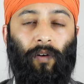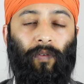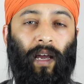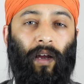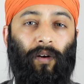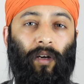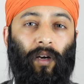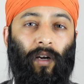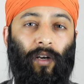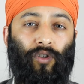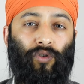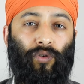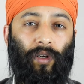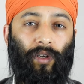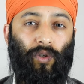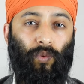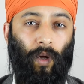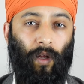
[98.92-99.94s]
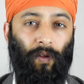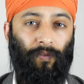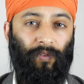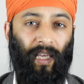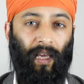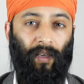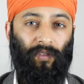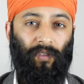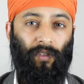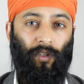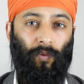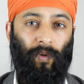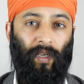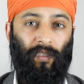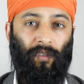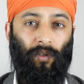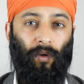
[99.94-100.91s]
around 112,000
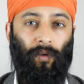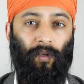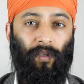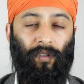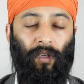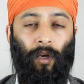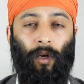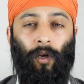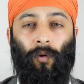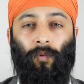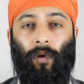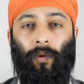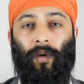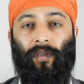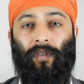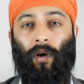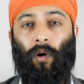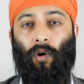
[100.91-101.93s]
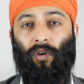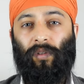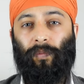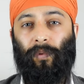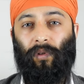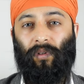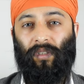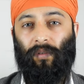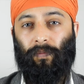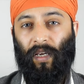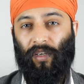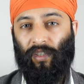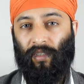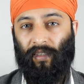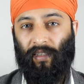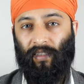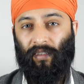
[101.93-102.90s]
US dollars, whereas a hospital
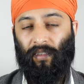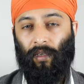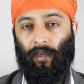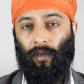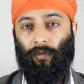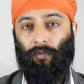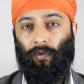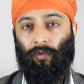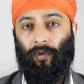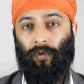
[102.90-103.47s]
specialist will